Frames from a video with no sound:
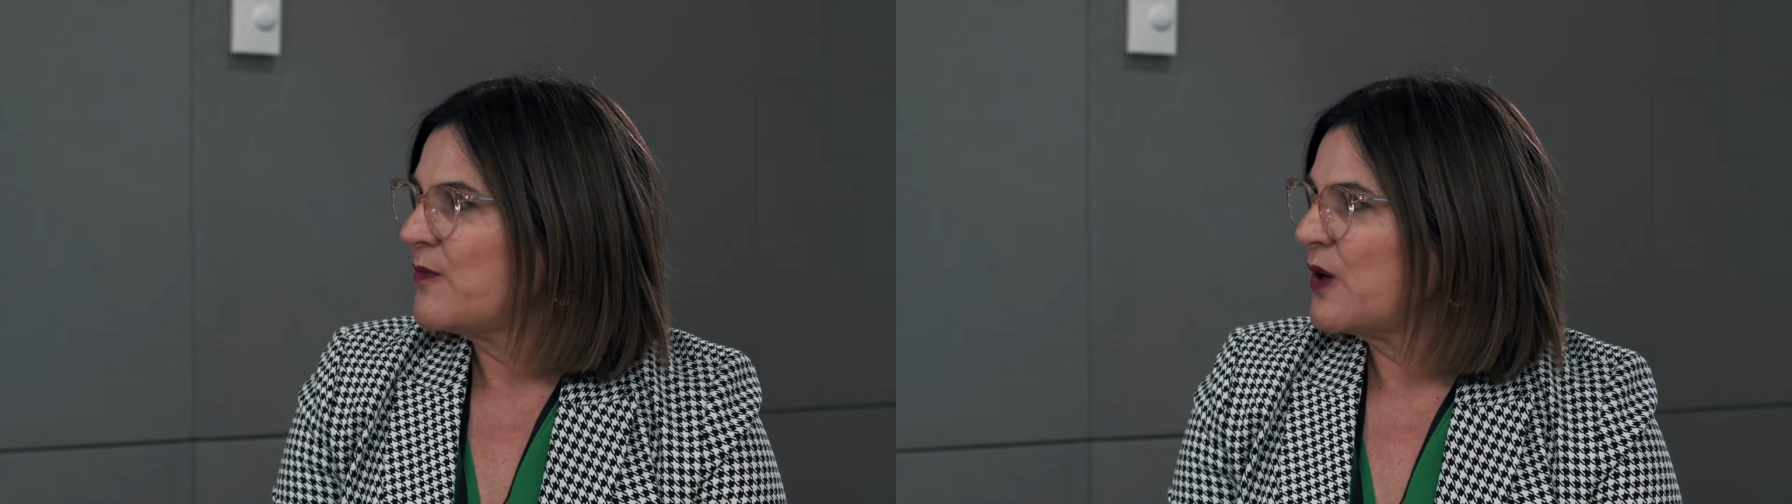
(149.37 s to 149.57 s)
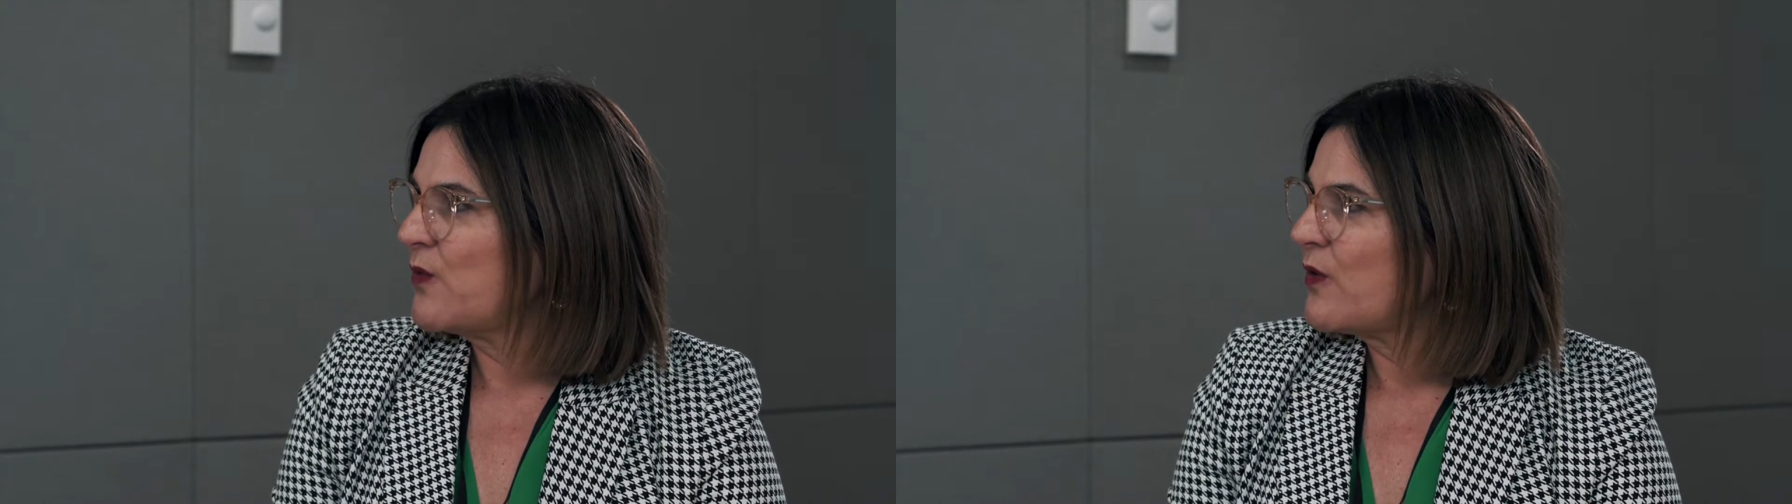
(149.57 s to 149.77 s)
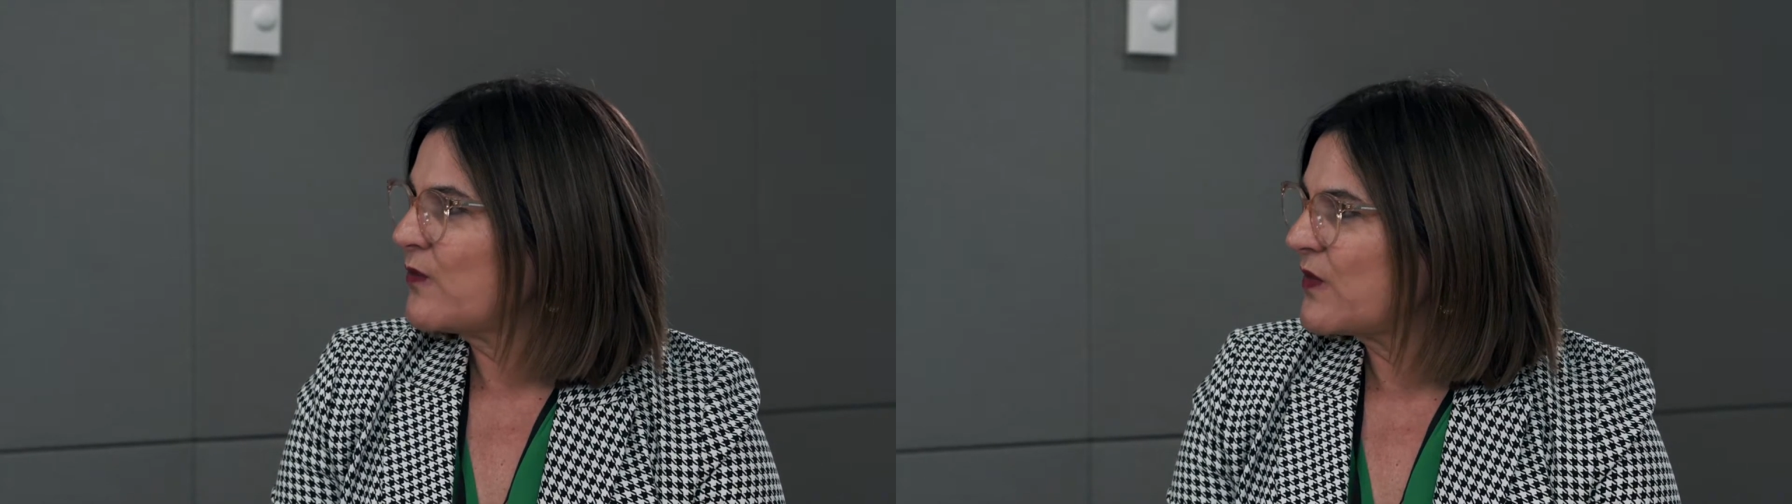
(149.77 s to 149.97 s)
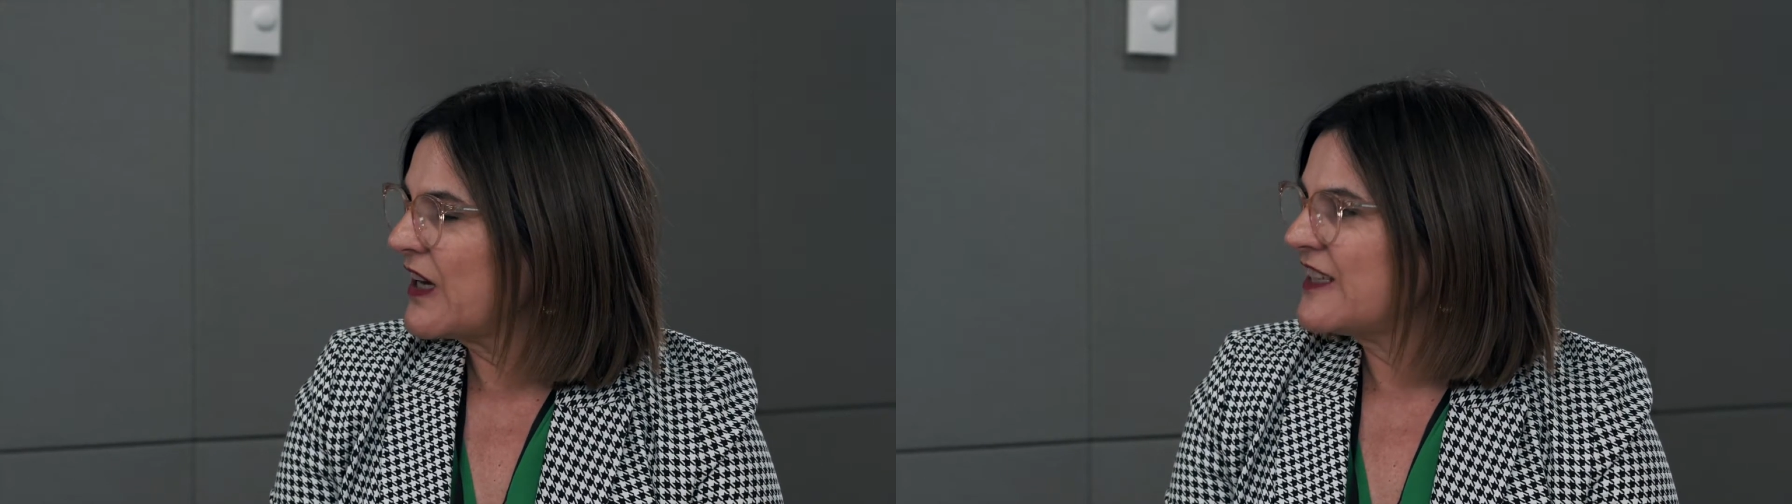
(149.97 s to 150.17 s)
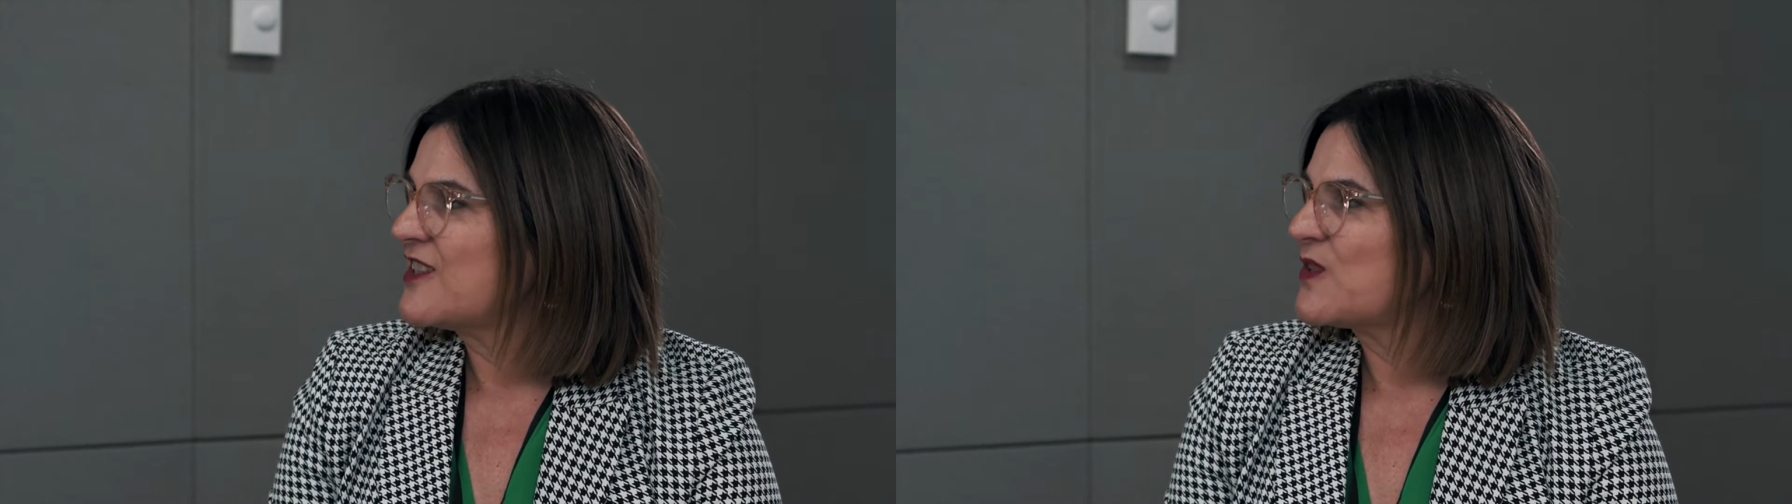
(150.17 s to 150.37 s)
But what the
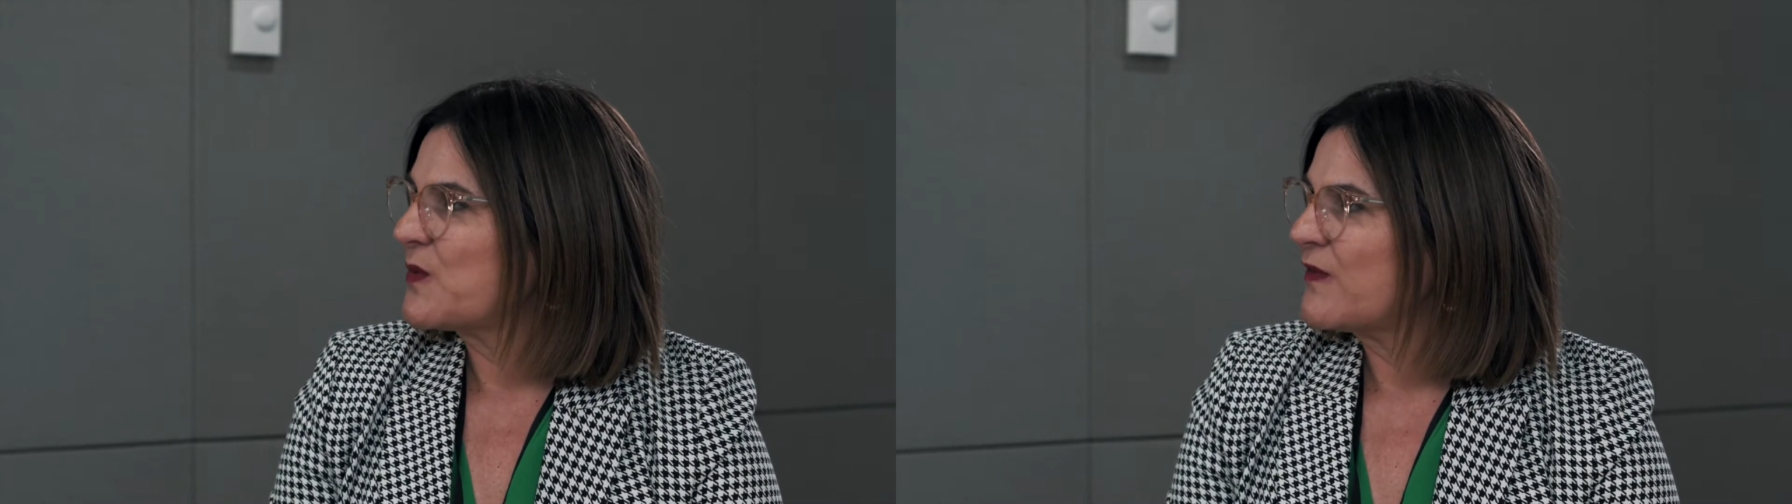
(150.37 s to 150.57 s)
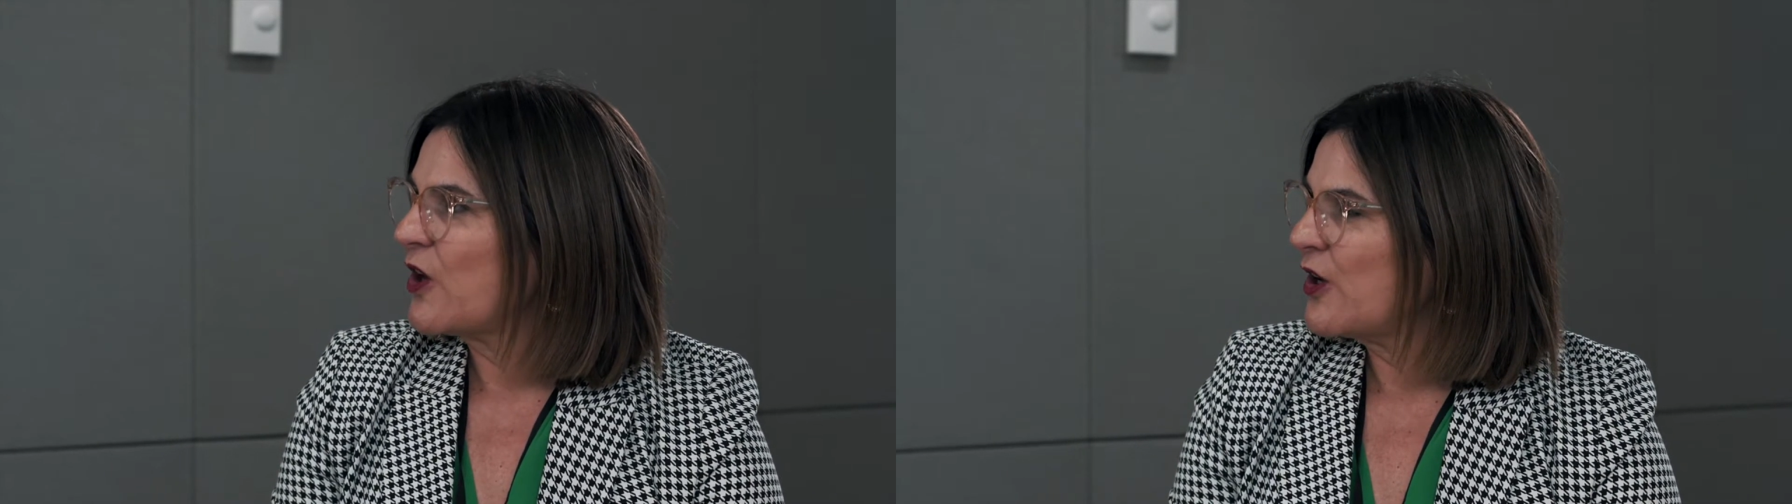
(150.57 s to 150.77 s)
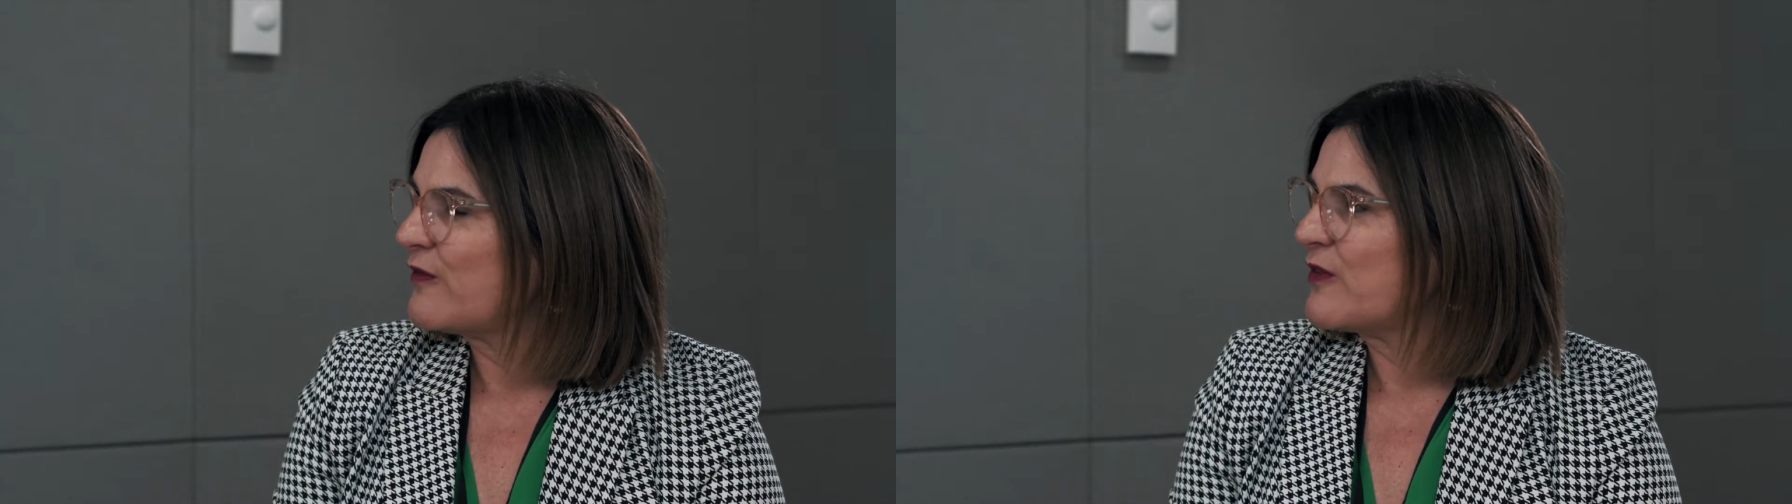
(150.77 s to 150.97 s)
lessons we've learnt